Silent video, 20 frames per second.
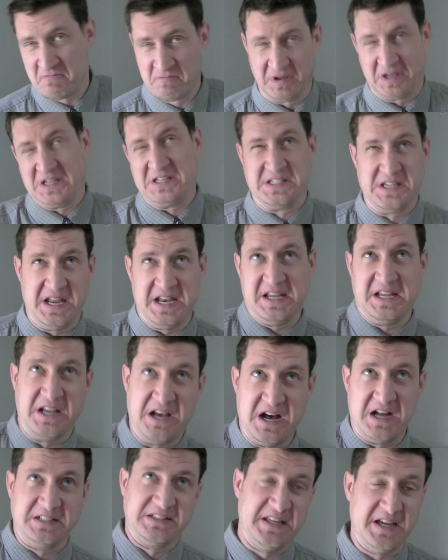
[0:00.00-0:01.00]
because any
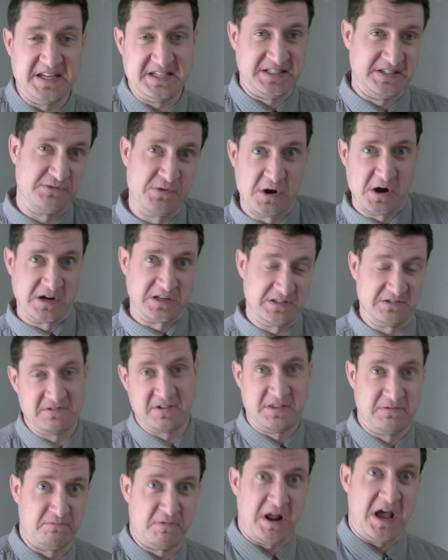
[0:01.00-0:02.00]
contest works
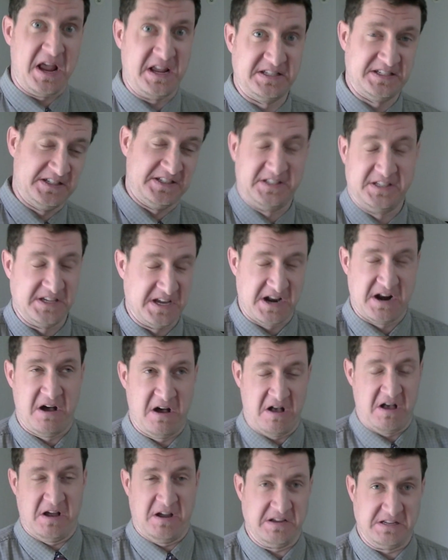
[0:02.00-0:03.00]
with prizes, you
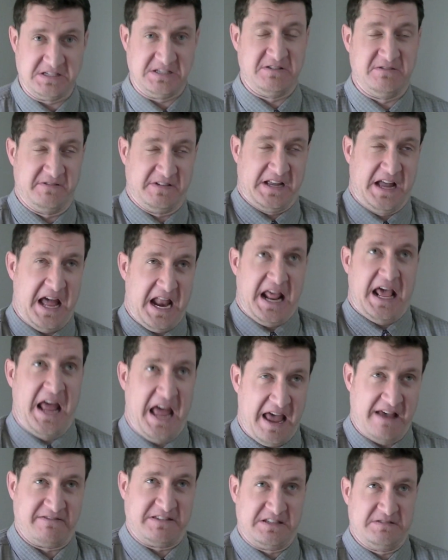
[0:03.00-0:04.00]
know, you gotta
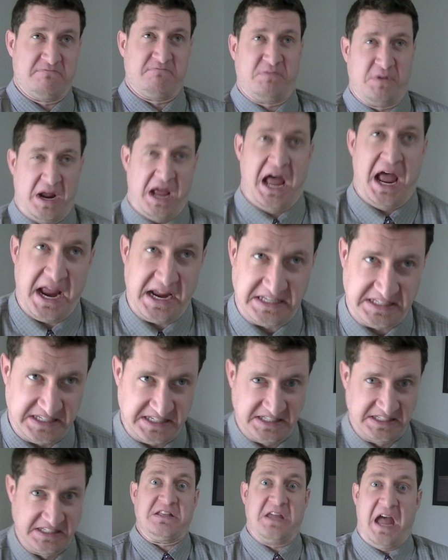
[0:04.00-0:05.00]
have some
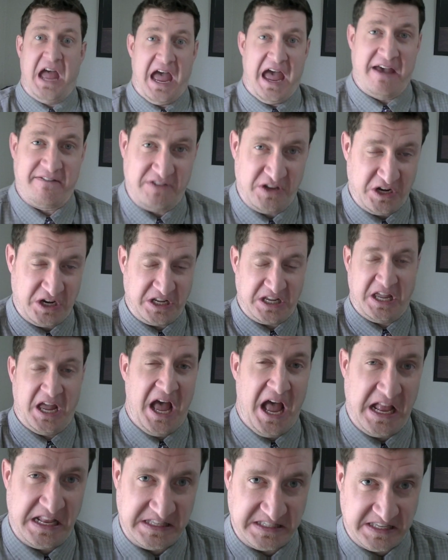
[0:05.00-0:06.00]
prizes to have your
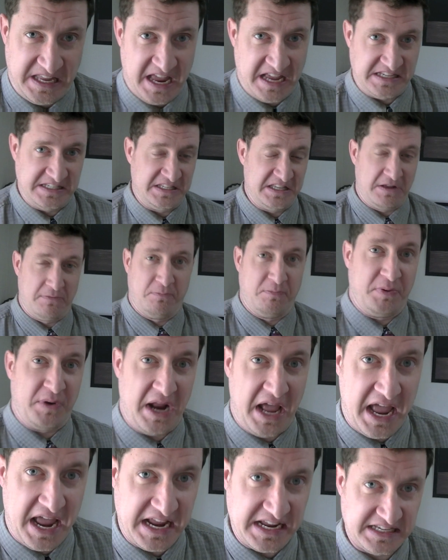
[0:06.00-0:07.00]
contest, a
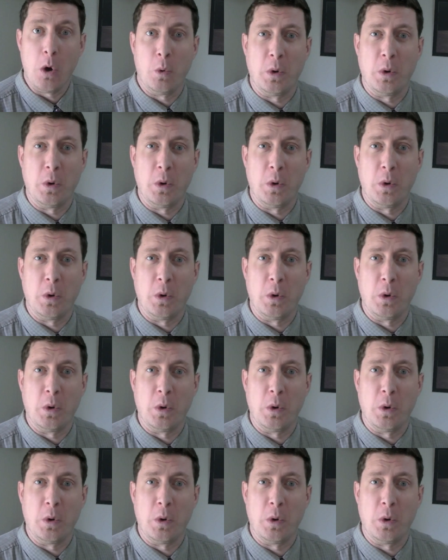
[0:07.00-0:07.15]
prize.